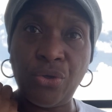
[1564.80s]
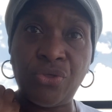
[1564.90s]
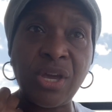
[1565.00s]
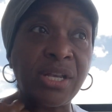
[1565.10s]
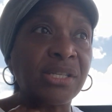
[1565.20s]

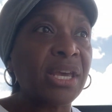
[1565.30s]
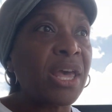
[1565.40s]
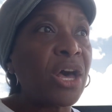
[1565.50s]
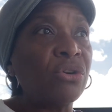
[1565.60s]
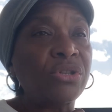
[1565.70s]
things get
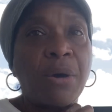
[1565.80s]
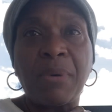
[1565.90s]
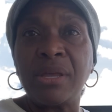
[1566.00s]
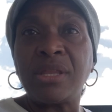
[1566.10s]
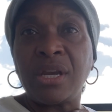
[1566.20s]
held up
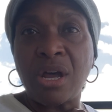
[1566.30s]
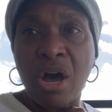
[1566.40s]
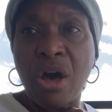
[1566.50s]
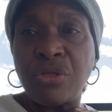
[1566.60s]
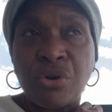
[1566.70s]
and then
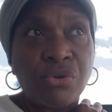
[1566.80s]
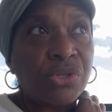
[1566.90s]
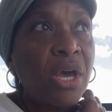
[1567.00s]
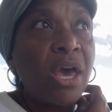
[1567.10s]
others.